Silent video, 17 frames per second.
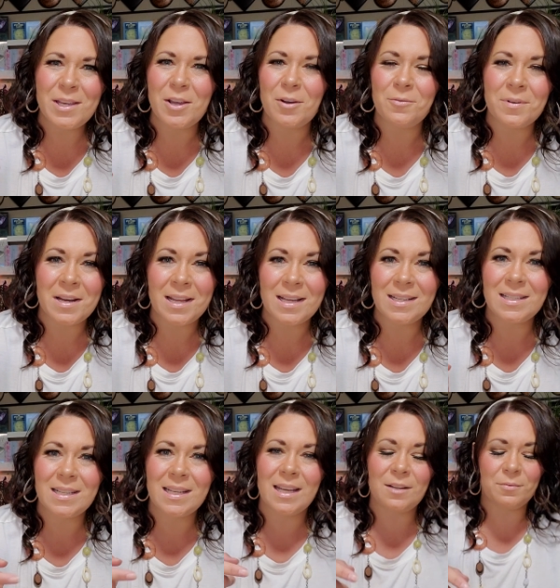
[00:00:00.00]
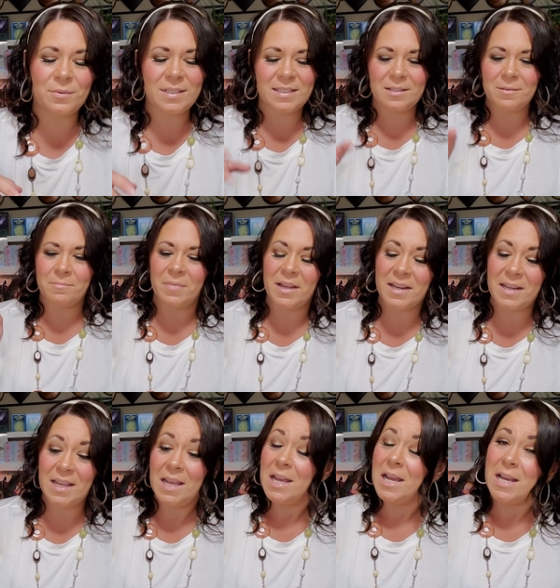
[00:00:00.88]
be going head to head with
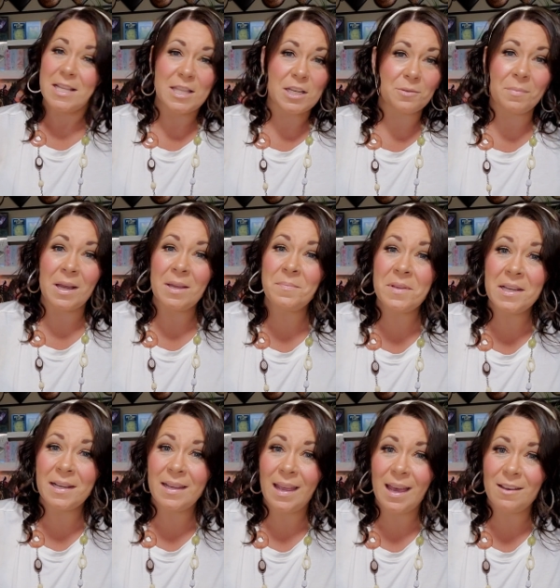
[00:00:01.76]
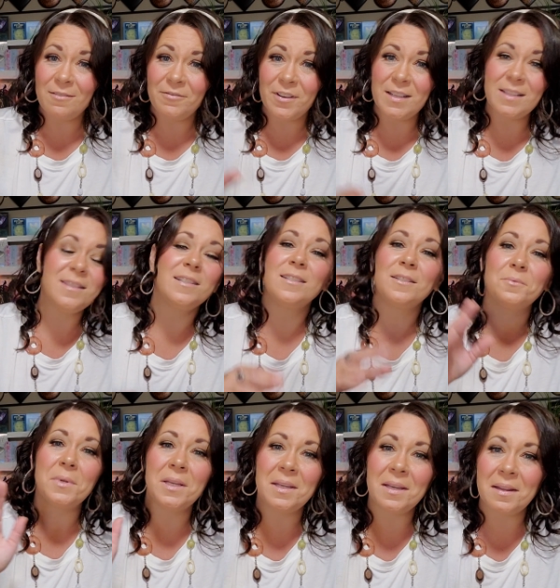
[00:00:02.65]
somebody. There might be a cat fight this
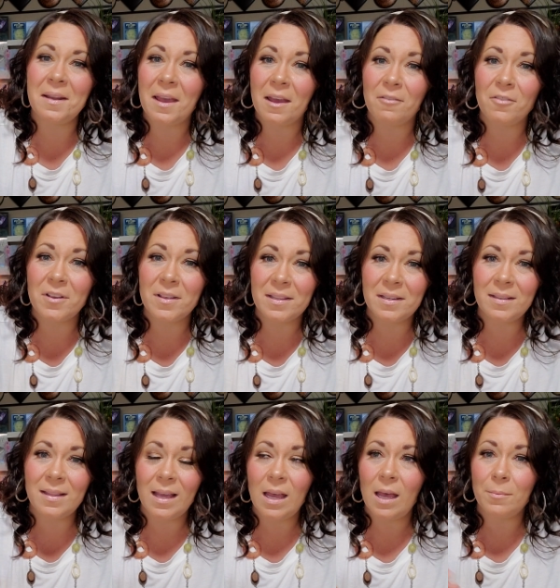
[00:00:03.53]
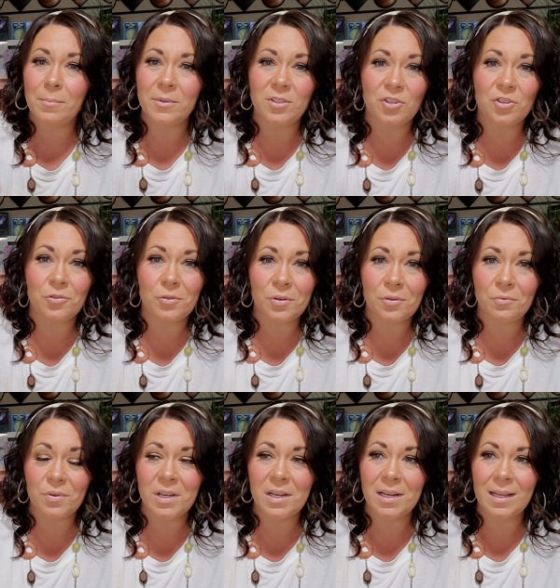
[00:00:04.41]
weekend. Everything that happens during a
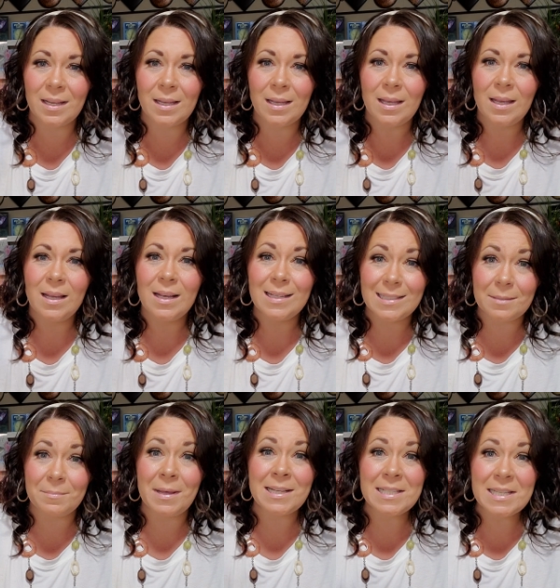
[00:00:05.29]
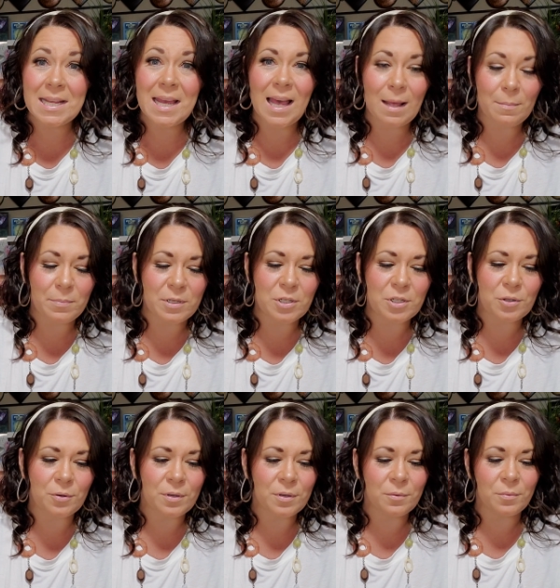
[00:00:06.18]
reading is meant to happen
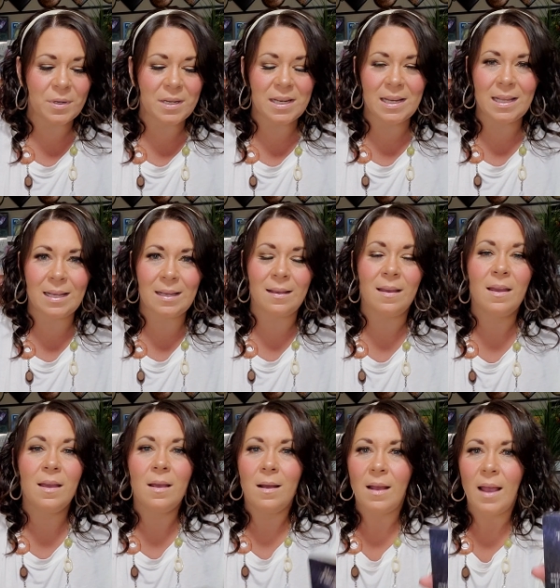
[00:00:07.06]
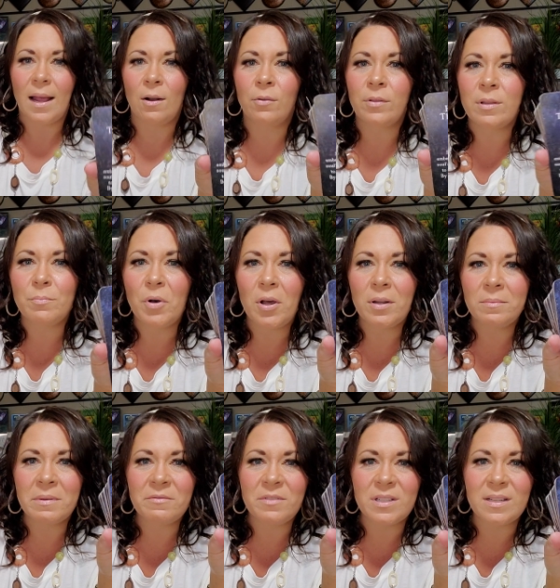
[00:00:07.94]
during a reading. And on the
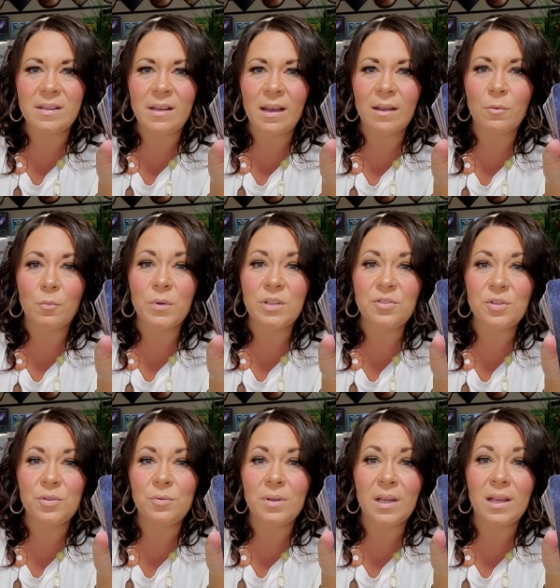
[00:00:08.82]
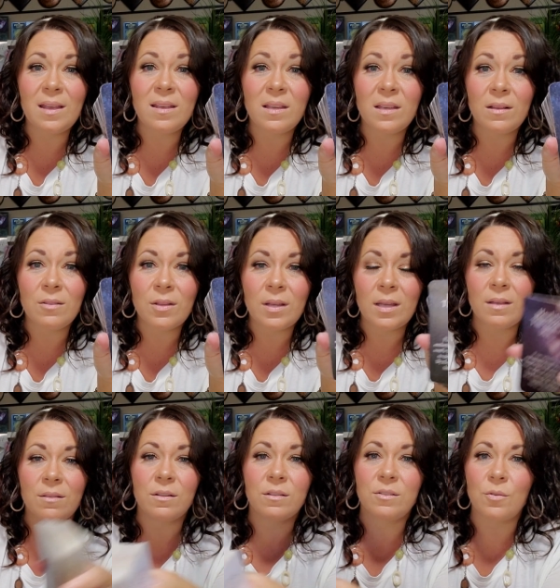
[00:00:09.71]
bottom of the deck, we do get
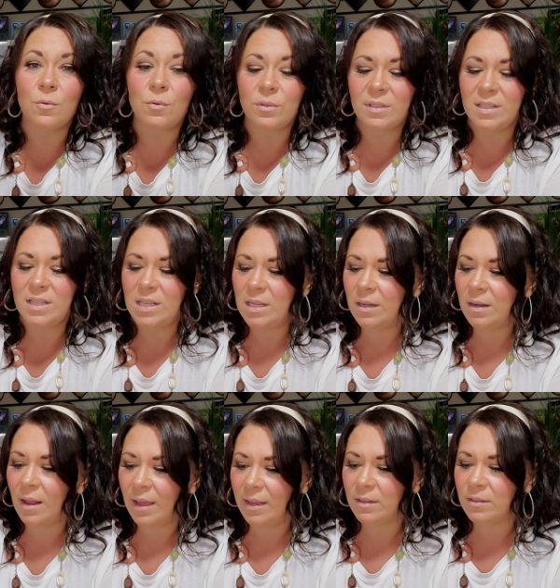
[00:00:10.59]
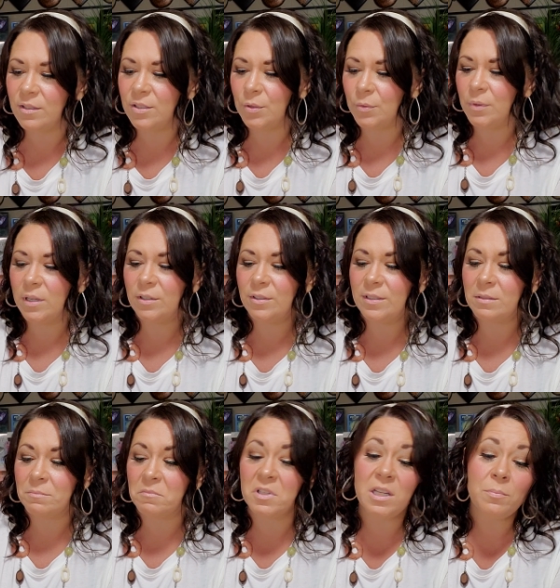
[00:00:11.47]
healing the soul's DNA. And so there's
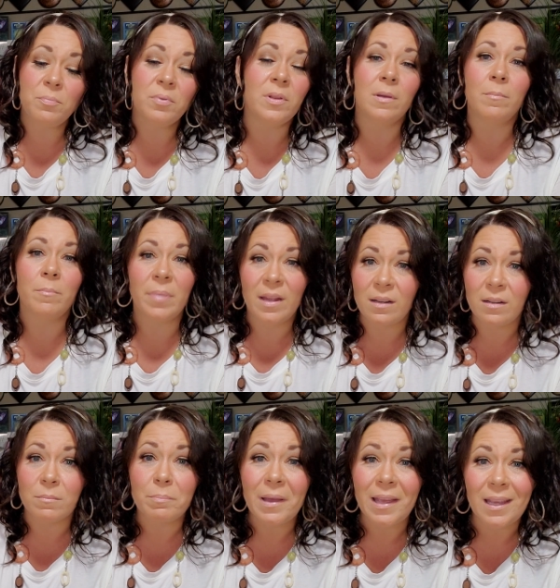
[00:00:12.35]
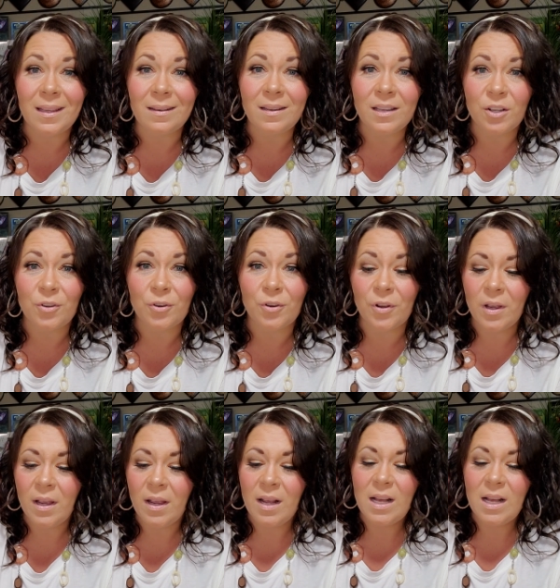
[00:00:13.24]
some deeply embedded pain here